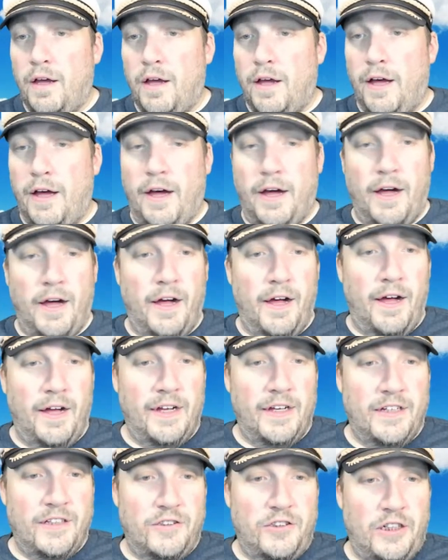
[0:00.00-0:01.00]

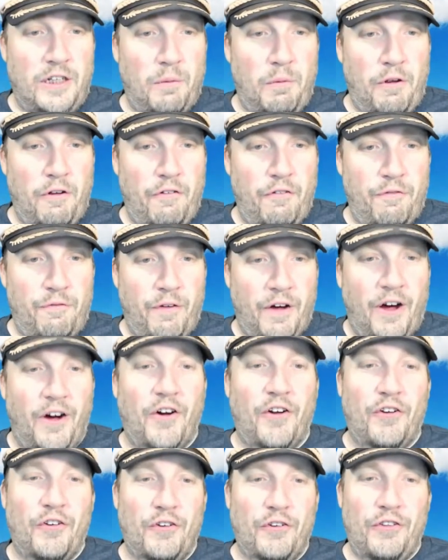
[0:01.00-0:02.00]
GW,
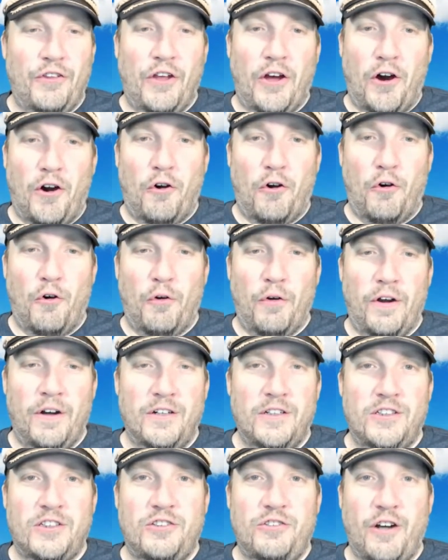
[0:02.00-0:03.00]
oh no,
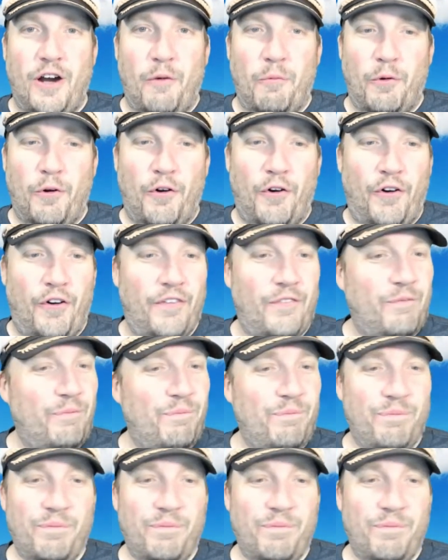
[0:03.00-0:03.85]
there's trouble.